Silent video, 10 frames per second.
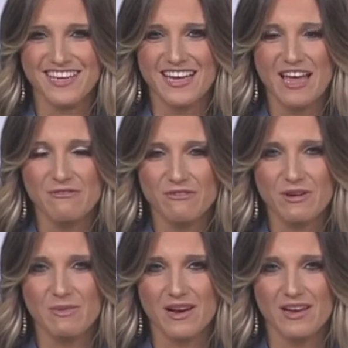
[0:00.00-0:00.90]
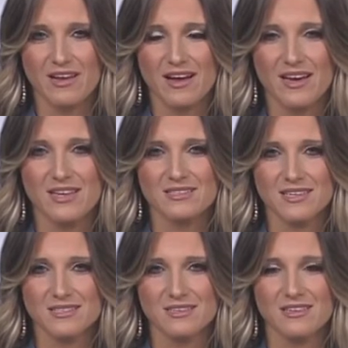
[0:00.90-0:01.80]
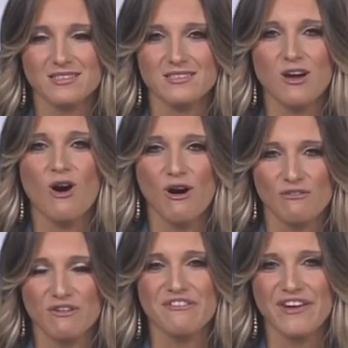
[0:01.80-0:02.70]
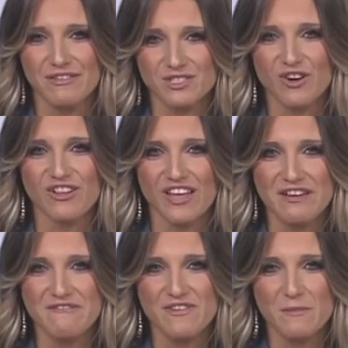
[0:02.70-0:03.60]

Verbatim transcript: that everybody, God has destined us all for a five star life.